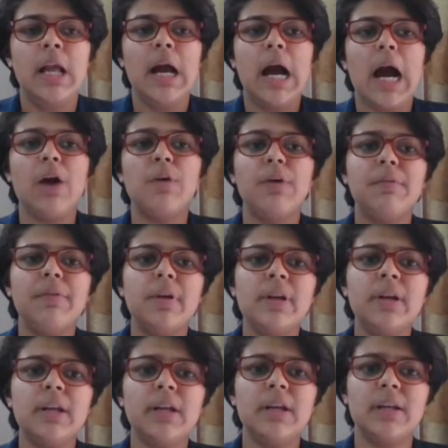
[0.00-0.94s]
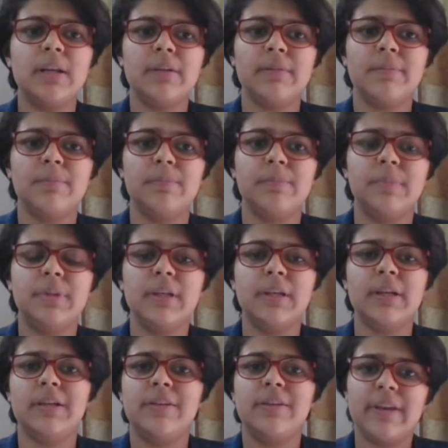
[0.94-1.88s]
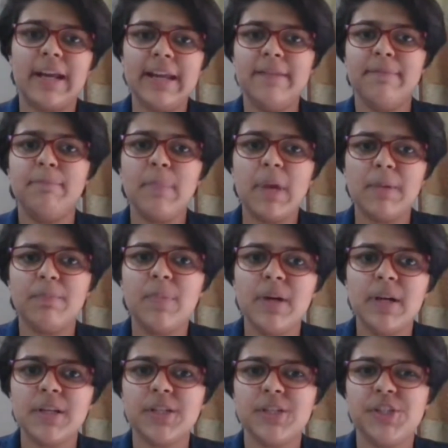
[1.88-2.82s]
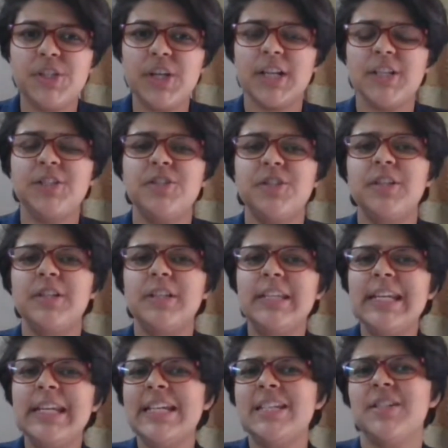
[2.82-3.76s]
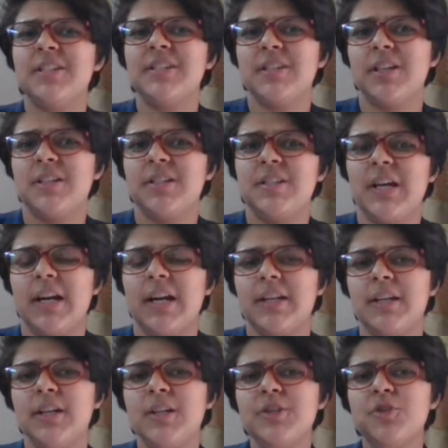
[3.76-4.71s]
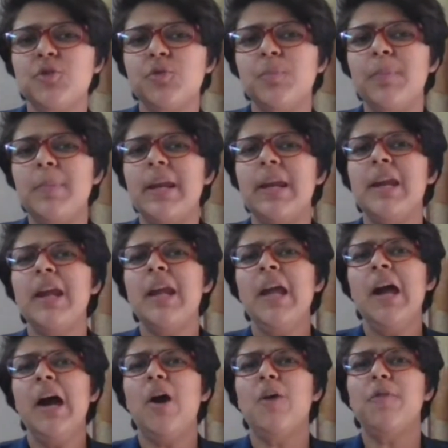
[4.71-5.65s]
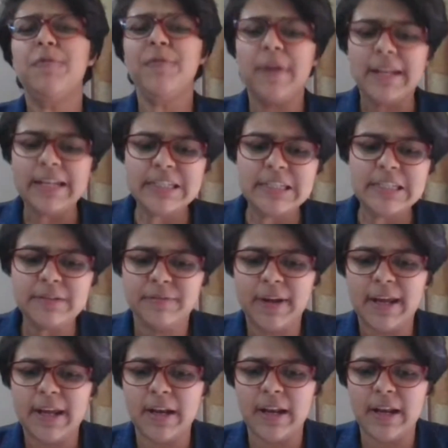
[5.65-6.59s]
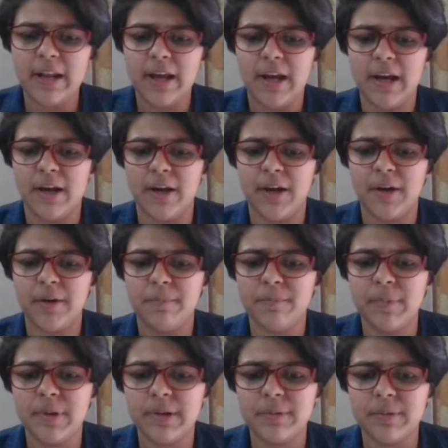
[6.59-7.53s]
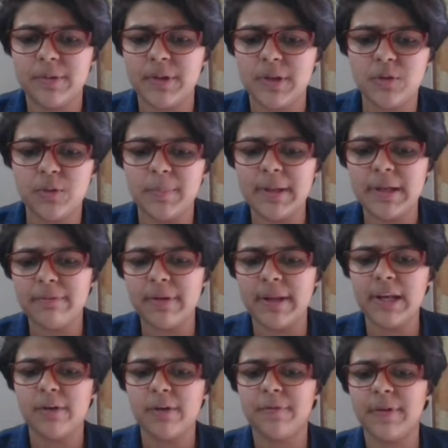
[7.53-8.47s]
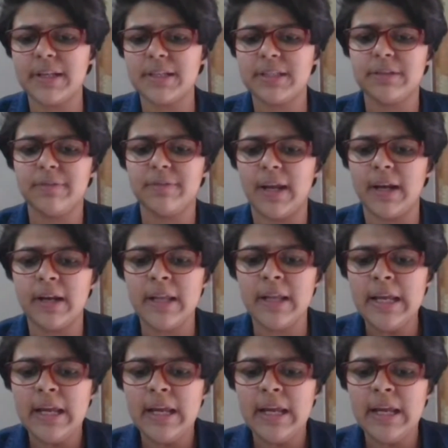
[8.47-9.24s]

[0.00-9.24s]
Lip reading: However, the tribe members judged these research articles to be offensive and to be very offensive and